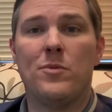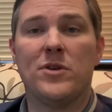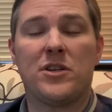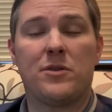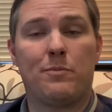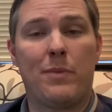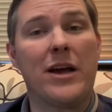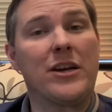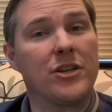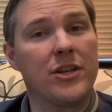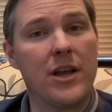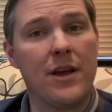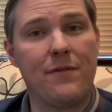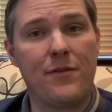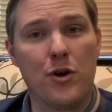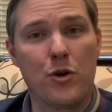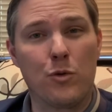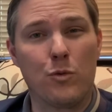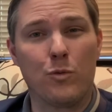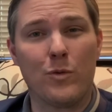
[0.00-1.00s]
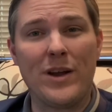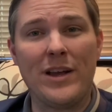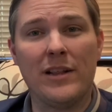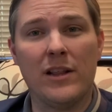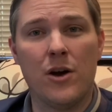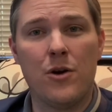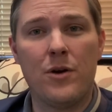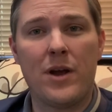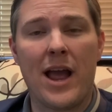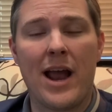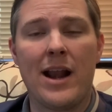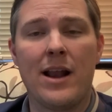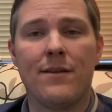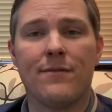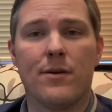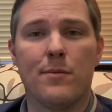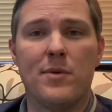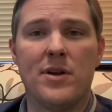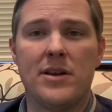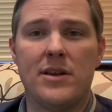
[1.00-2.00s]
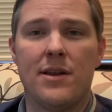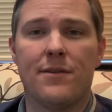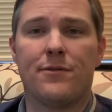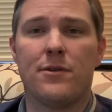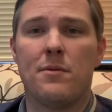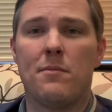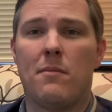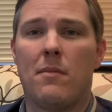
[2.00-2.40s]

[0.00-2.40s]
especially if you're relocating from a different